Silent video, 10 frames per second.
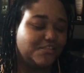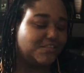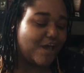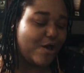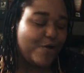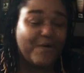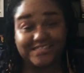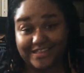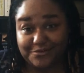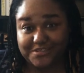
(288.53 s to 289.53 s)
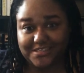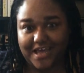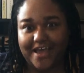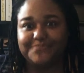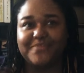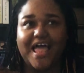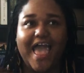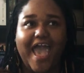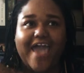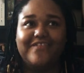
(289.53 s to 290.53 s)
So I set those aside.
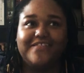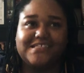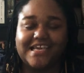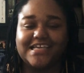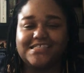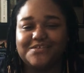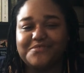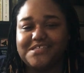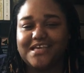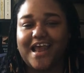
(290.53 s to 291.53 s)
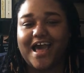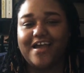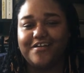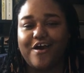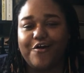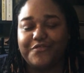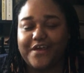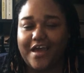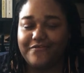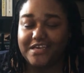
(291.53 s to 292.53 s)
And then the second series that I unhauled,
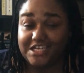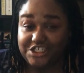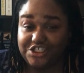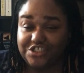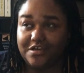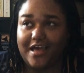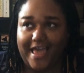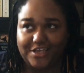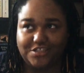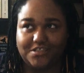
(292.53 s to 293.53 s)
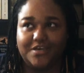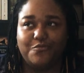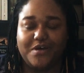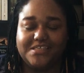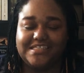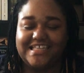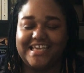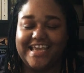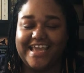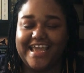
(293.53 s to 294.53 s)
that I finished actually, was
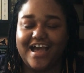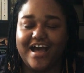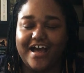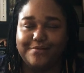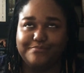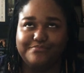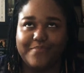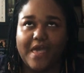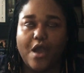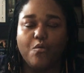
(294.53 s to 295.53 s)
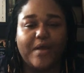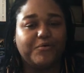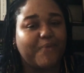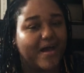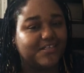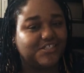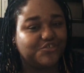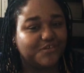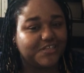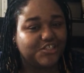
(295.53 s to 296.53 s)
the Wayward Pines
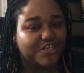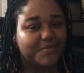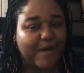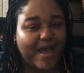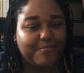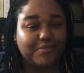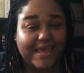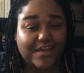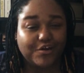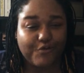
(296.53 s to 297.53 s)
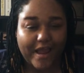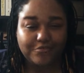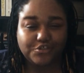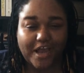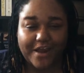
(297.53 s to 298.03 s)
trilogy by Blake Crouch.